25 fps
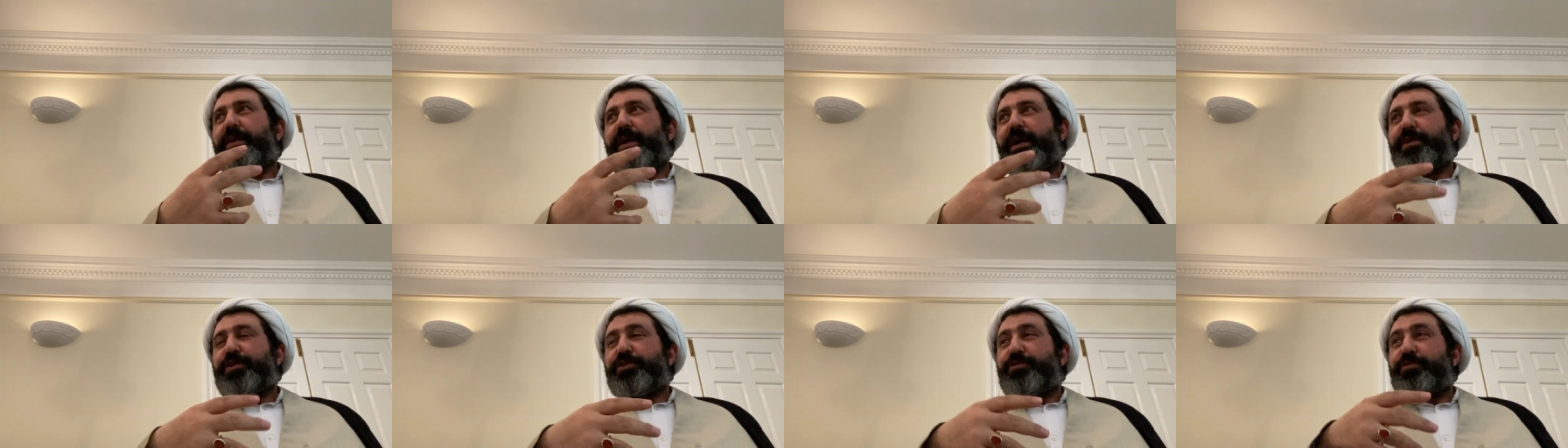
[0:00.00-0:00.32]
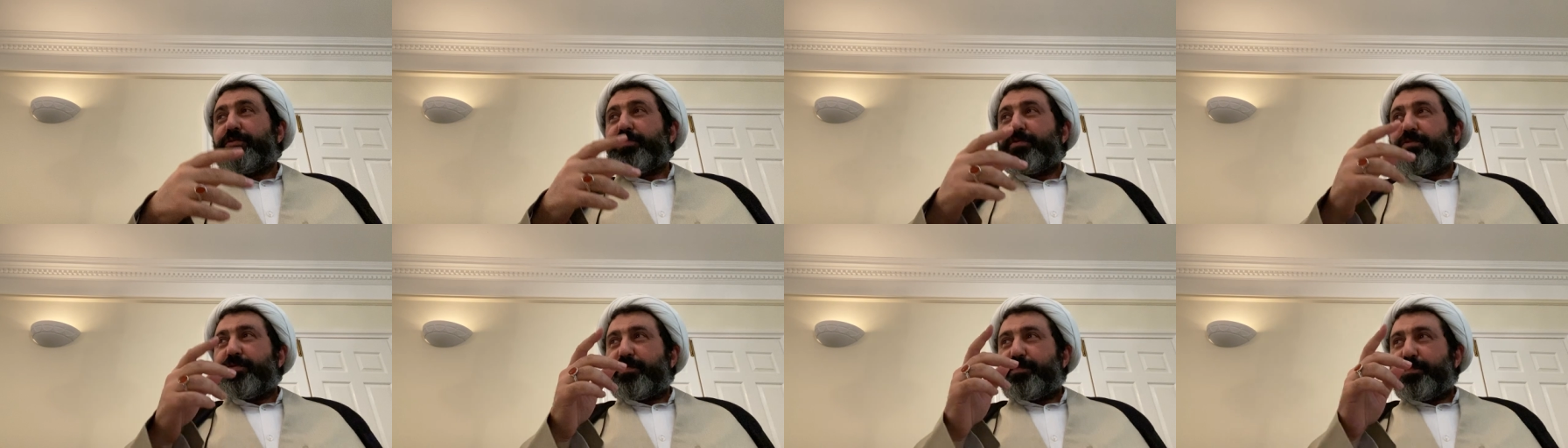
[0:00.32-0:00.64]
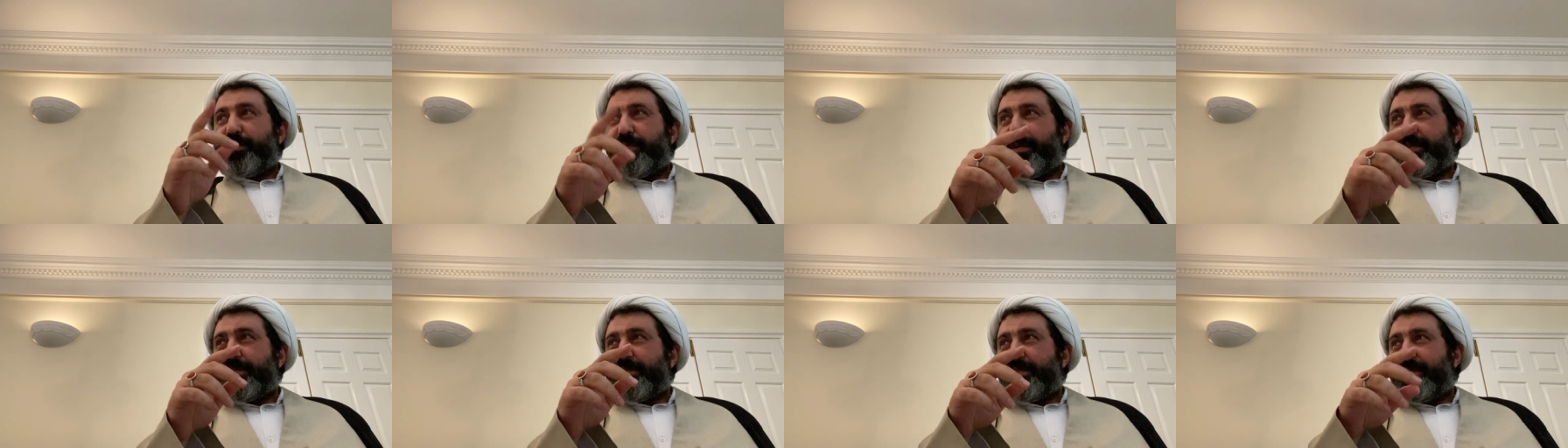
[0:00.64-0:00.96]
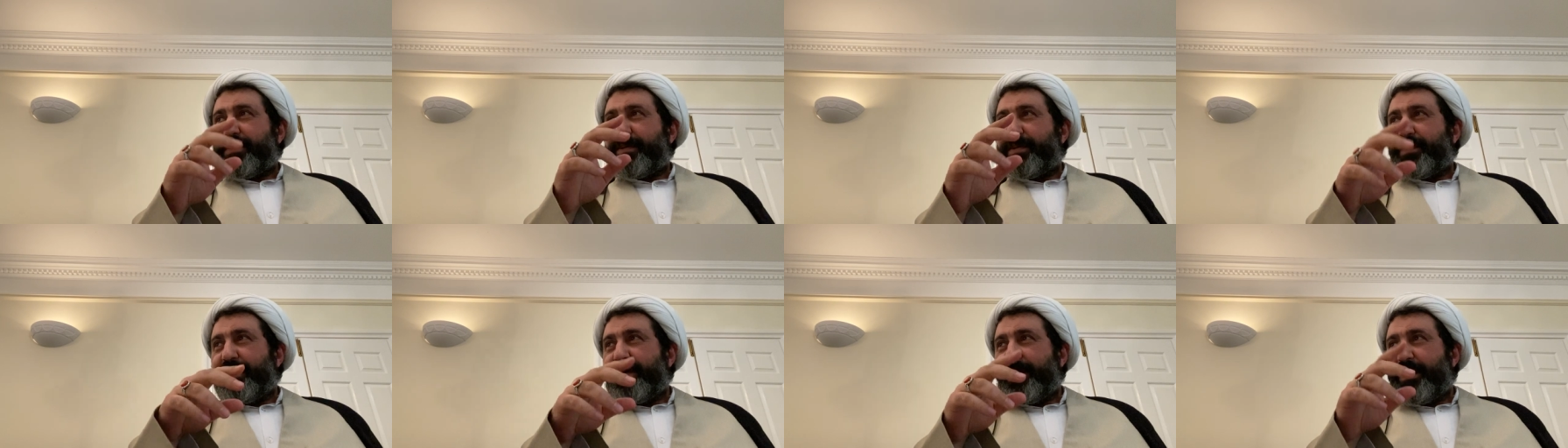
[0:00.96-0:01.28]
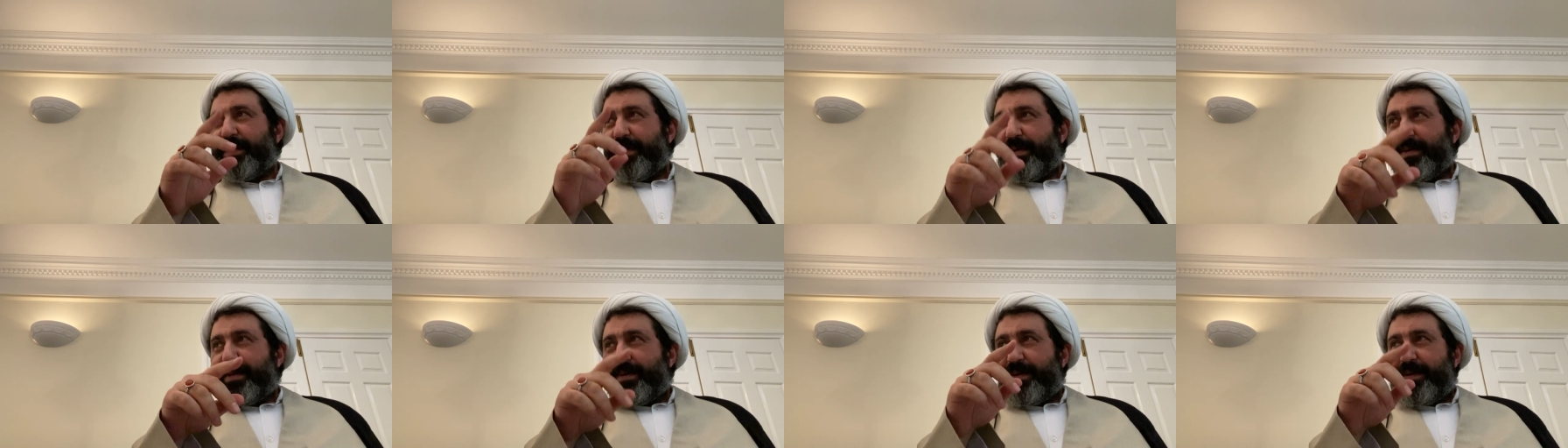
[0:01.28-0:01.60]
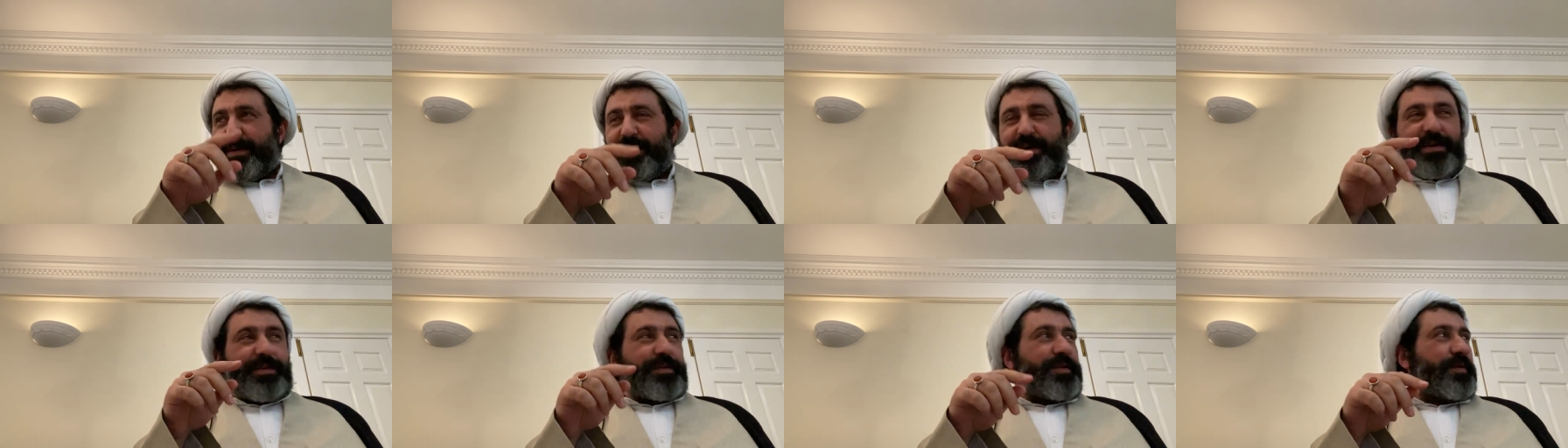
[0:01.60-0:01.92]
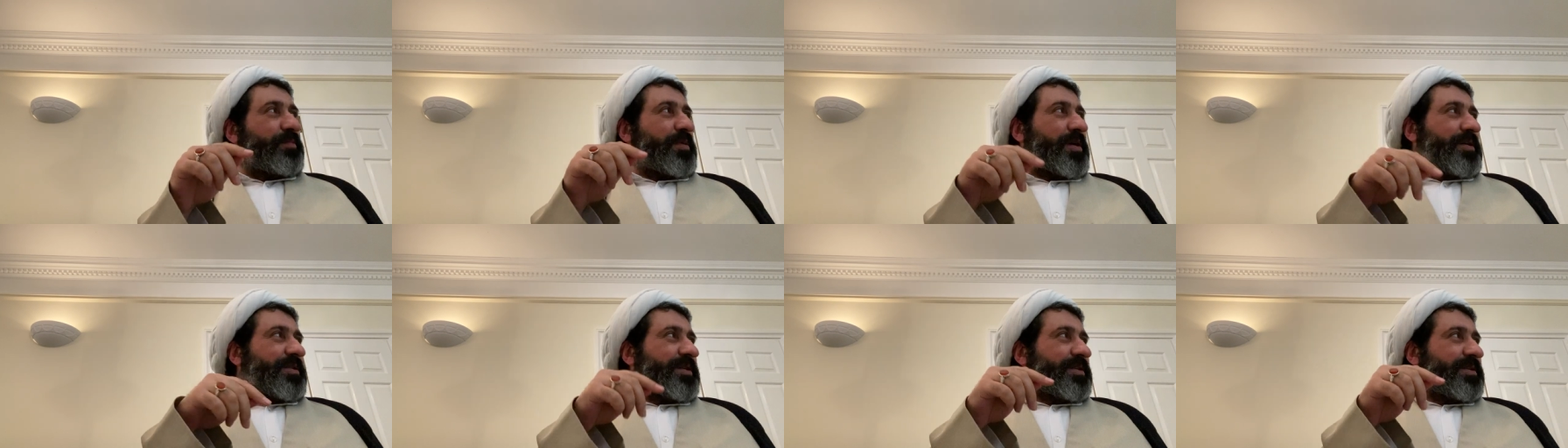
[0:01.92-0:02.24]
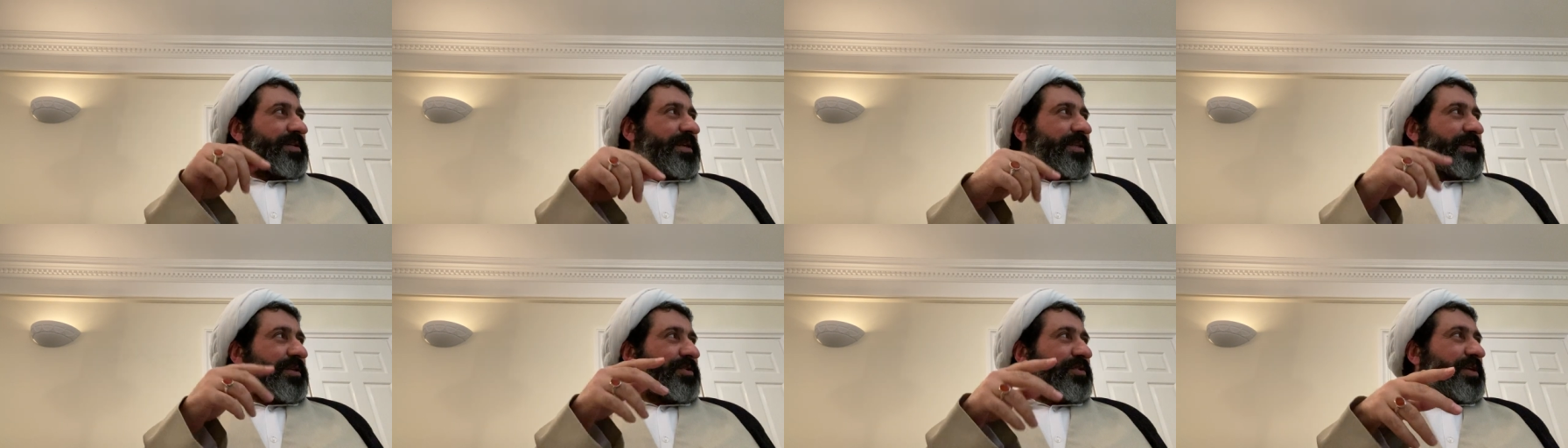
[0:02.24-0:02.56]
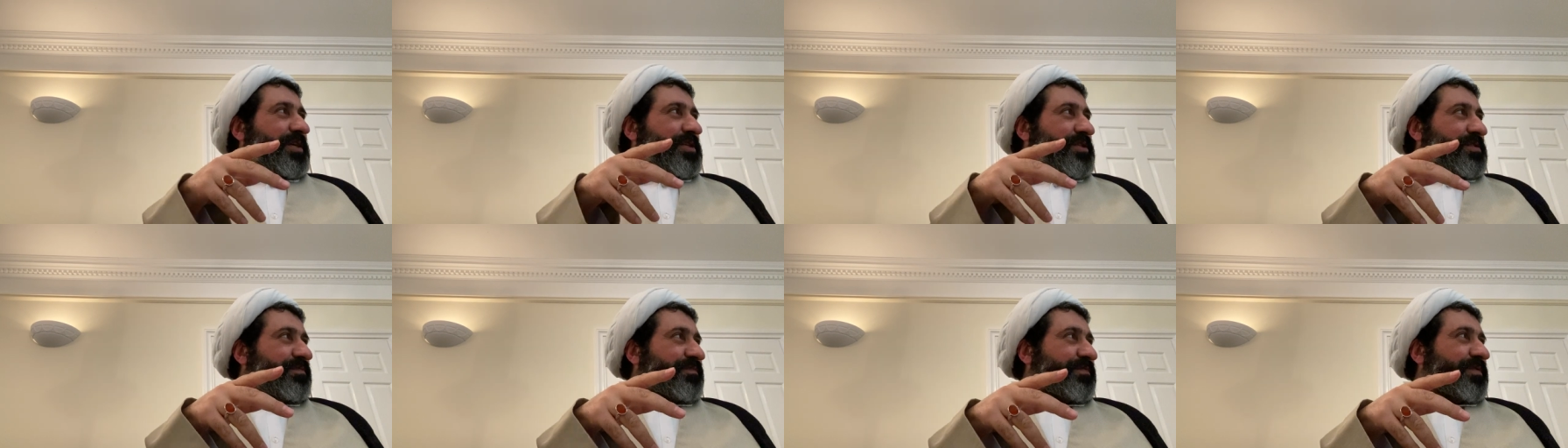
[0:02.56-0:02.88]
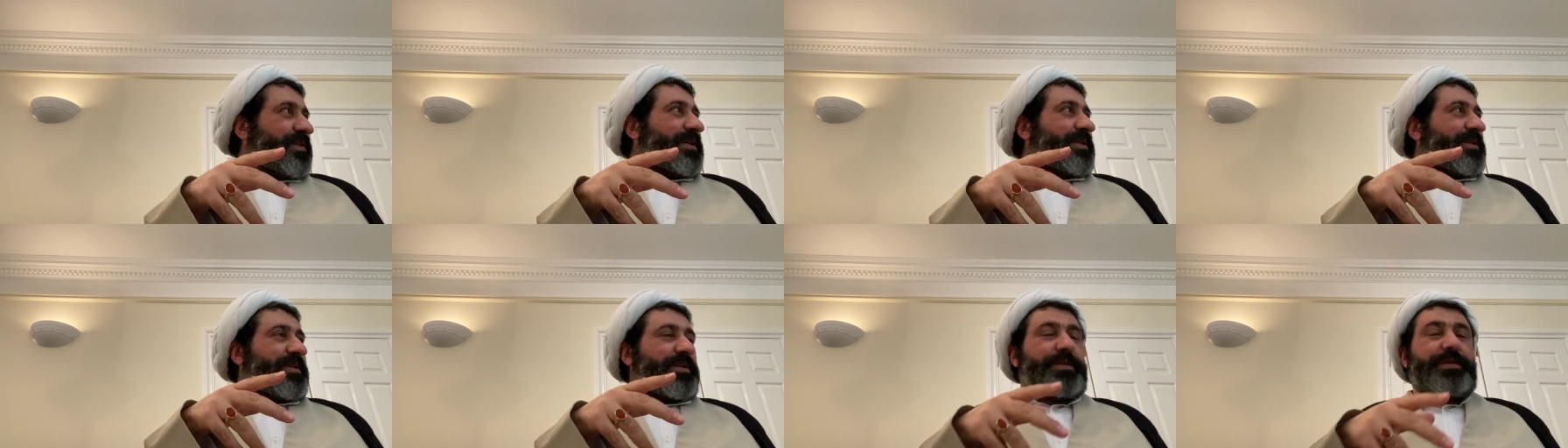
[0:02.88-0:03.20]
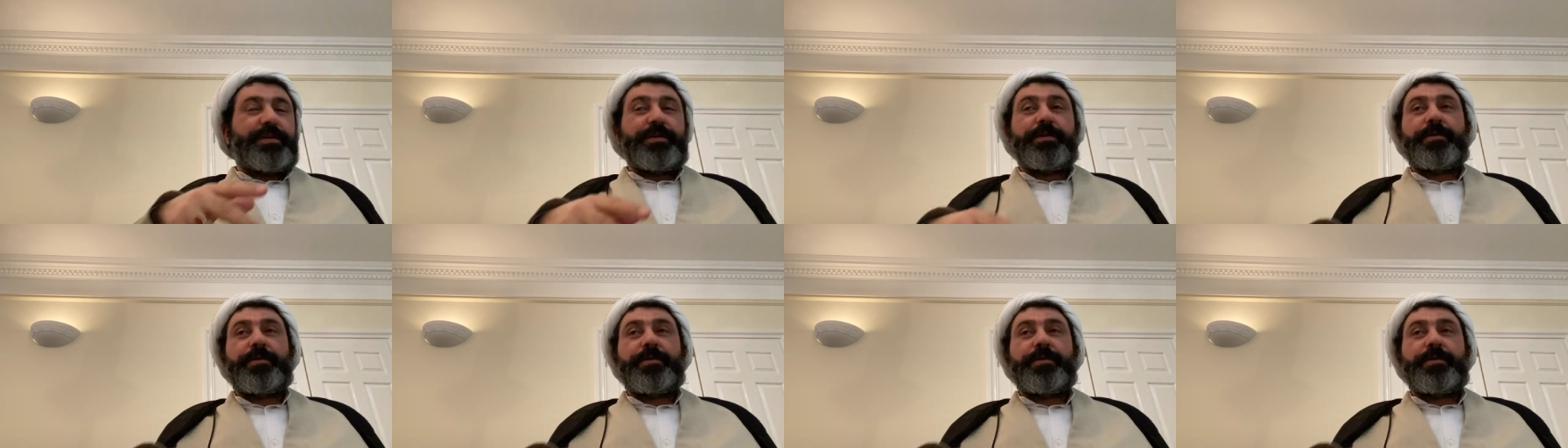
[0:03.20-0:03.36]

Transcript: I should you know press on the button that creates fear.